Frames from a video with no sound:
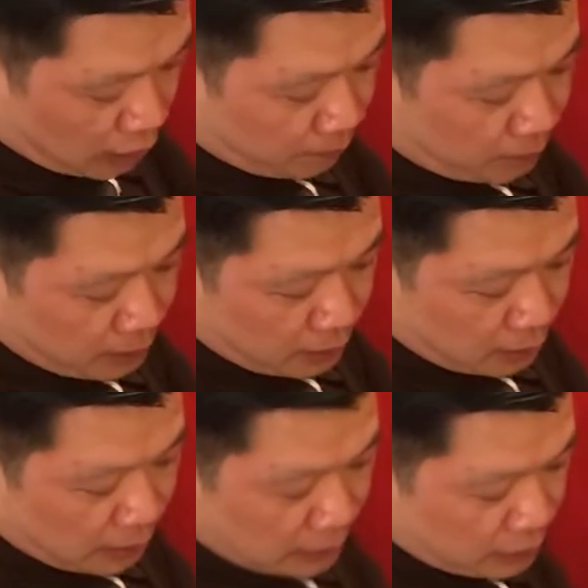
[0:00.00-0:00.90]
of
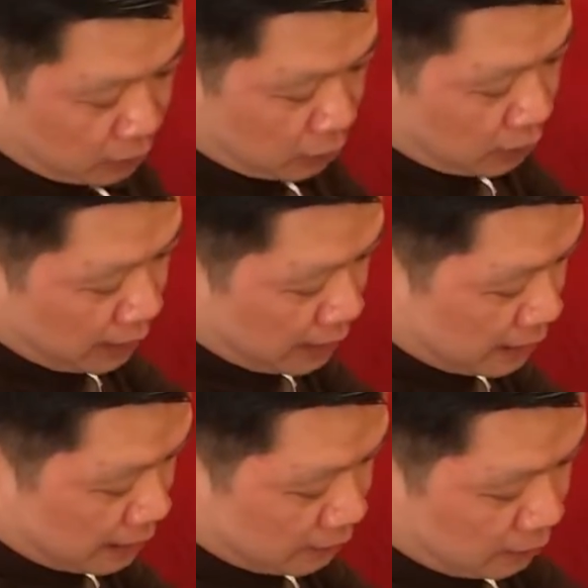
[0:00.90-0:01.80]
the skirt,
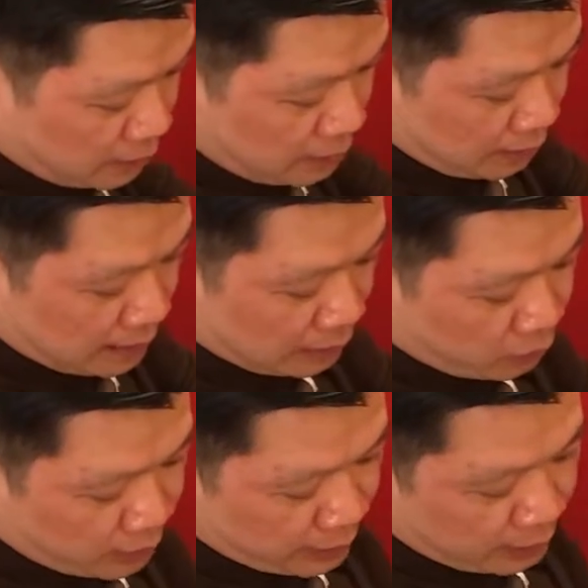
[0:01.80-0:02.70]
and that
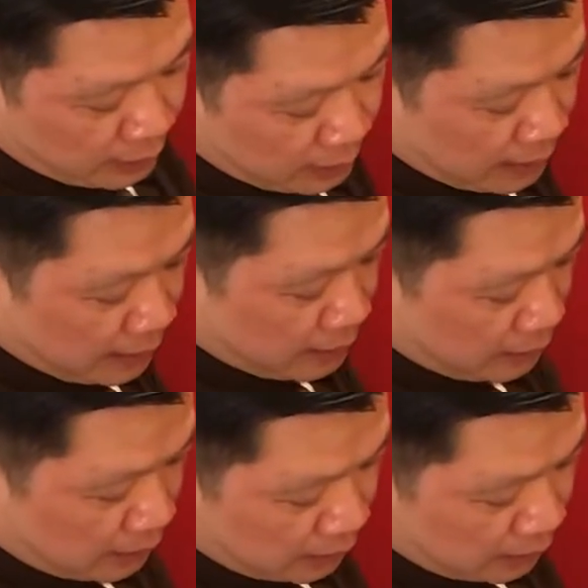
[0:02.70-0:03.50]
create a nice